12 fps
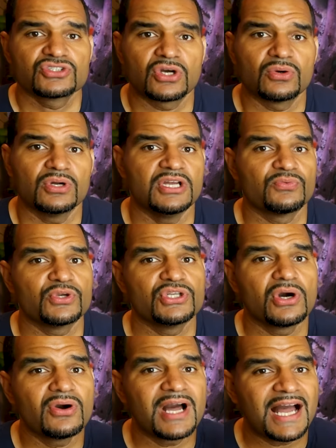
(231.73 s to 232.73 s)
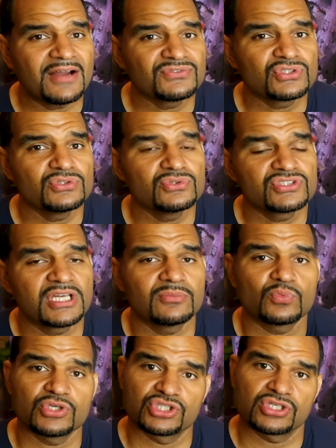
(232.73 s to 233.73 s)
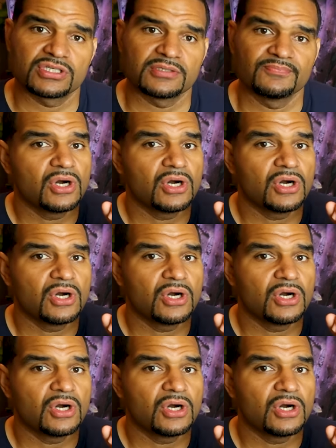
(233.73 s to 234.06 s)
So if we don't have to use them, we shouldn't.